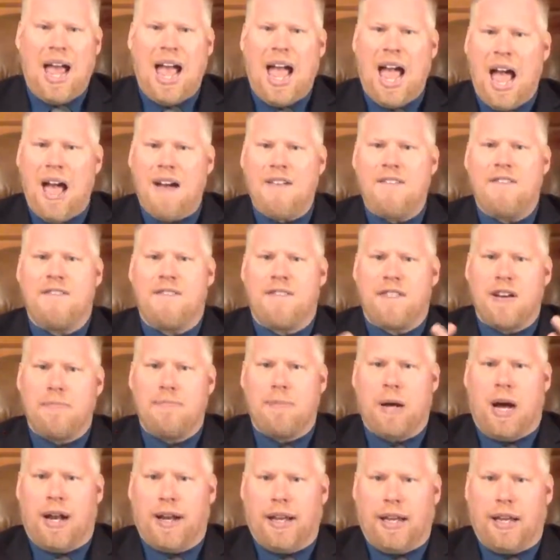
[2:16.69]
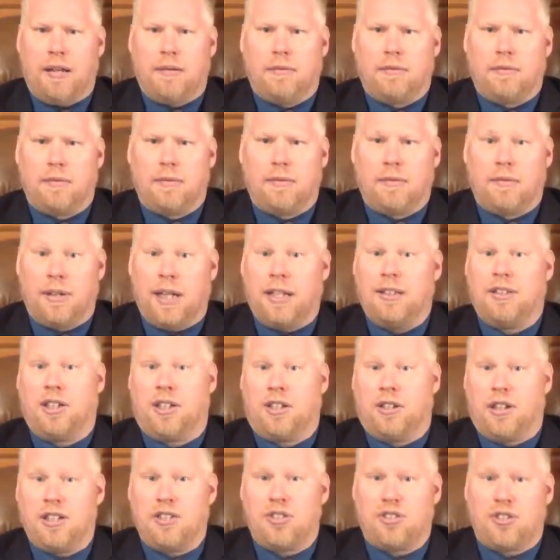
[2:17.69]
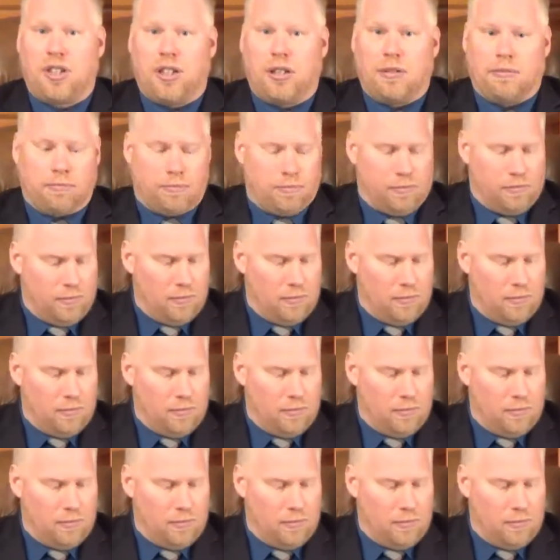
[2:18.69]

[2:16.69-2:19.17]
everybody that's a Christian.